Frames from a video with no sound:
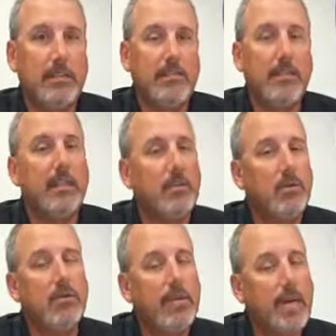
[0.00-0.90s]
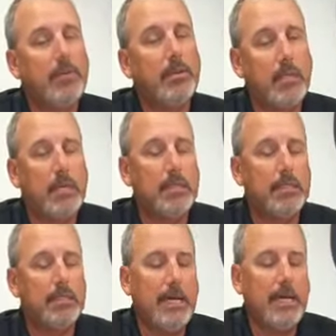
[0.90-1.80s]
everything will happen on
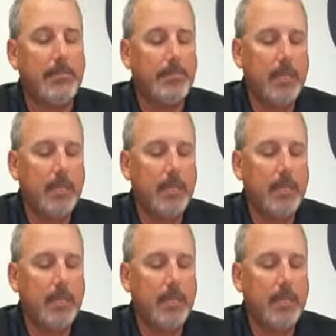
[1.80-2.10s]
time.